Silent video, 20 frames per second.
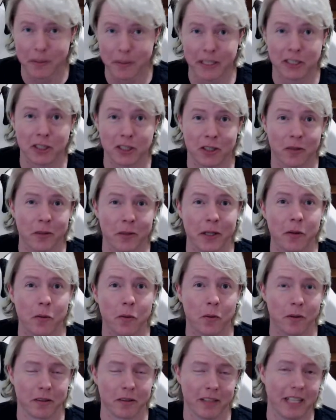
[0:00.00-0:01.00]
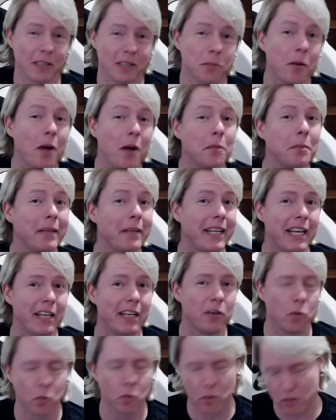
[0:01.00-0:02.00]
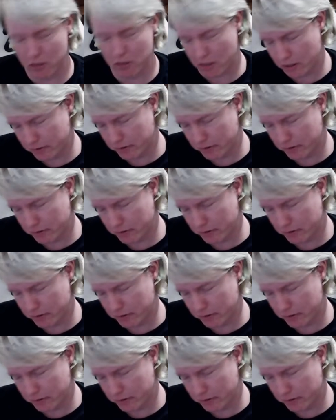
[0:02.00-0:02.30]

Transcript: sure that's probably in order of